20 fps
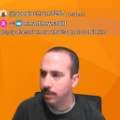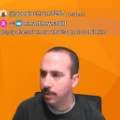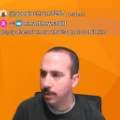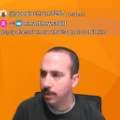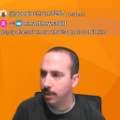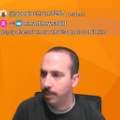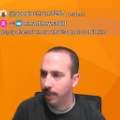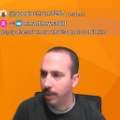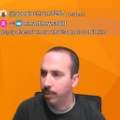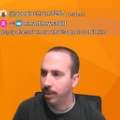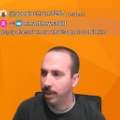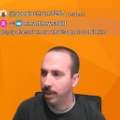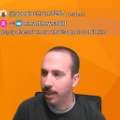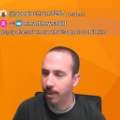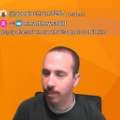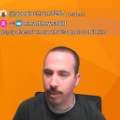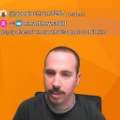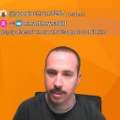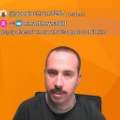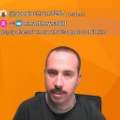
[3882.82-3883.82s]
Am I really that
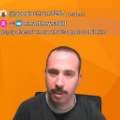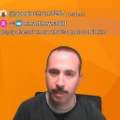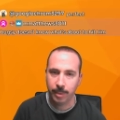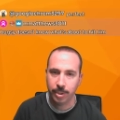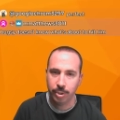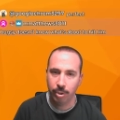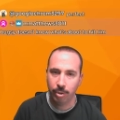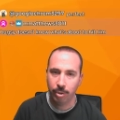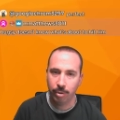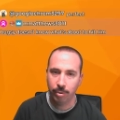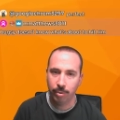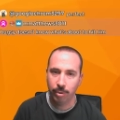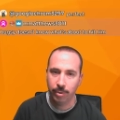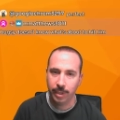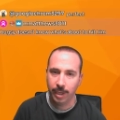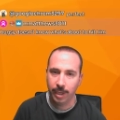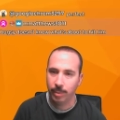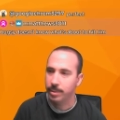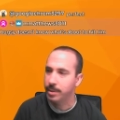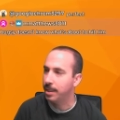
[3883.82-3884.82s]
rusty on my Johto?
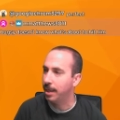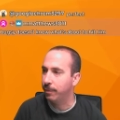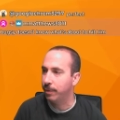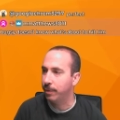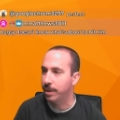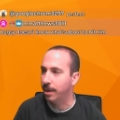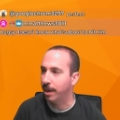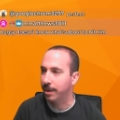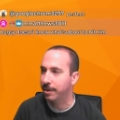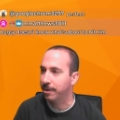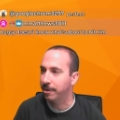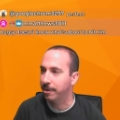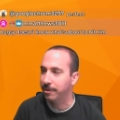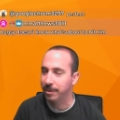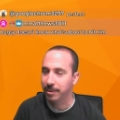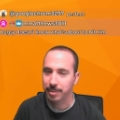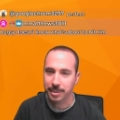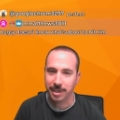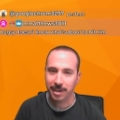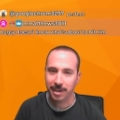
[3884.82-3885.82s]
That was definitely not Kurt that
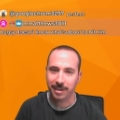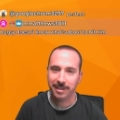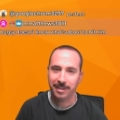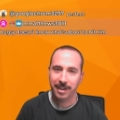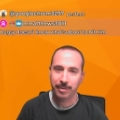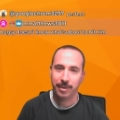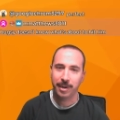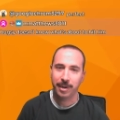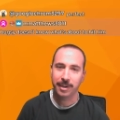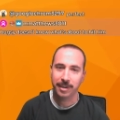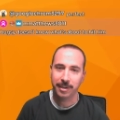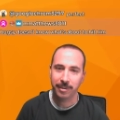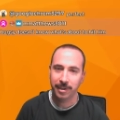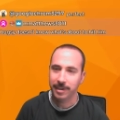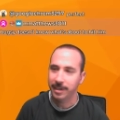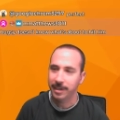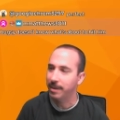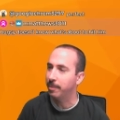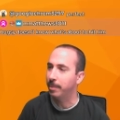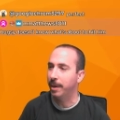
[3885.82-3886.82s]
was talking to that Rocket Grunt.
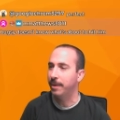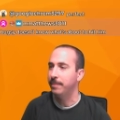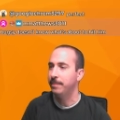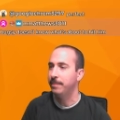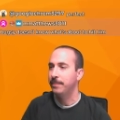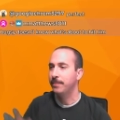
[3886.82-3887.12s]
Never mind.